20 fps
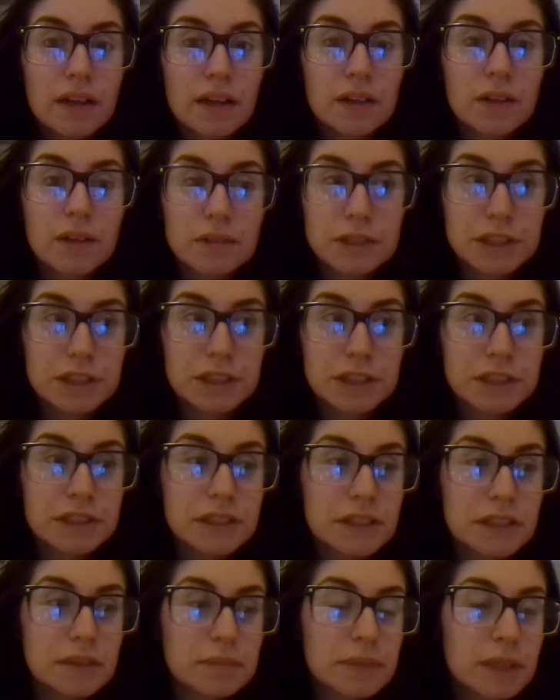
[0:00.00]

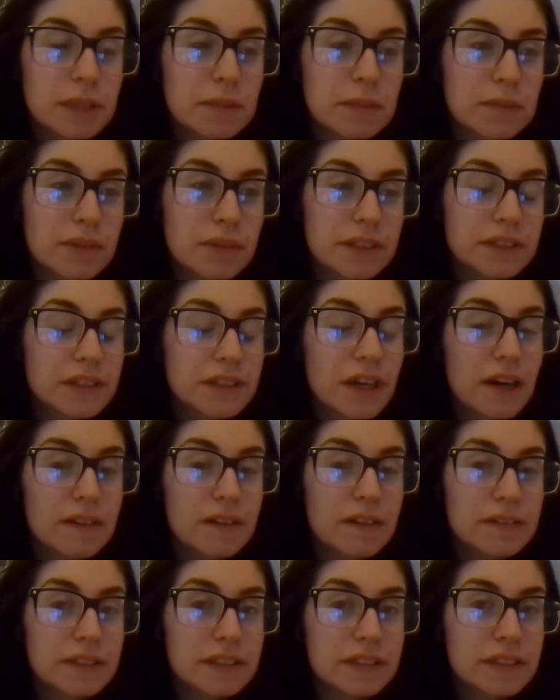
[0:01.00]
cultures and people, there's
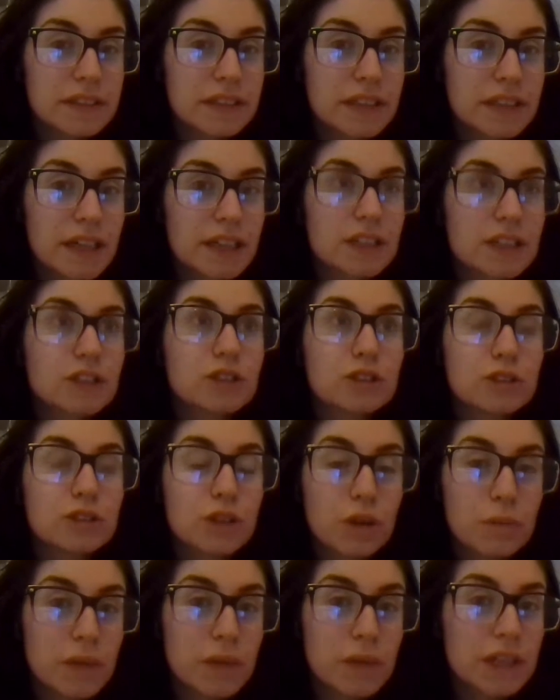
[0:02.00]
obviously like
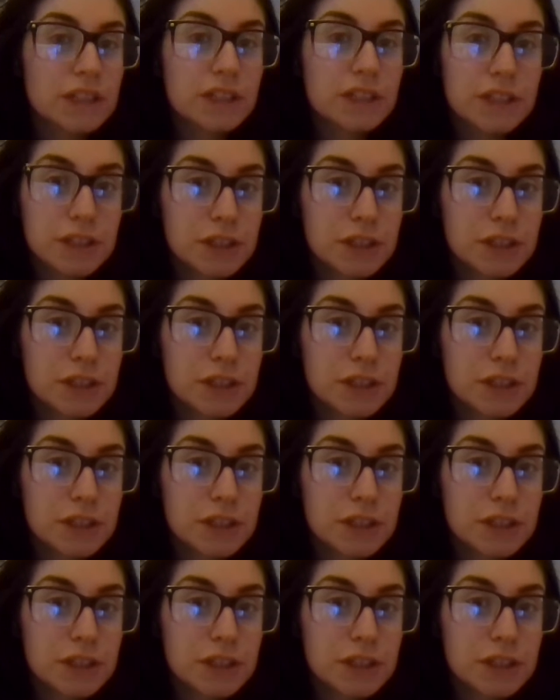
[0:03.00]
so much